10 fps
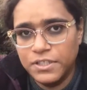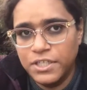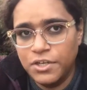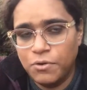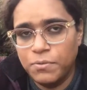
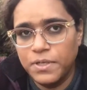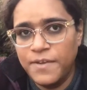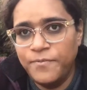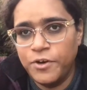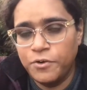you know
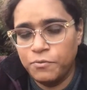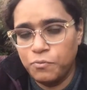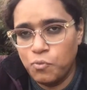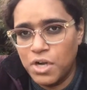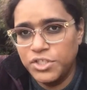if you're
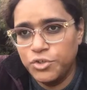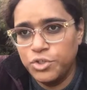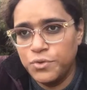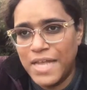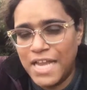once you
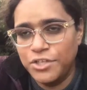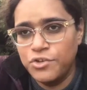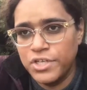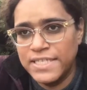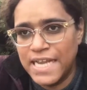do that you
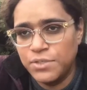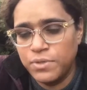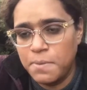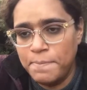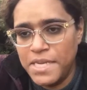should test with
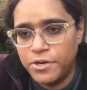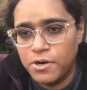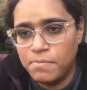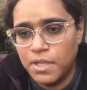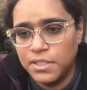a meter
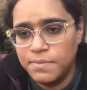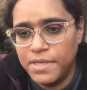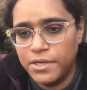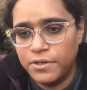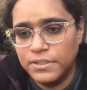a
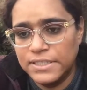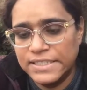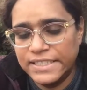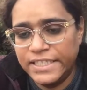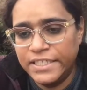multimeter to
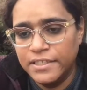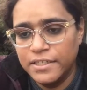see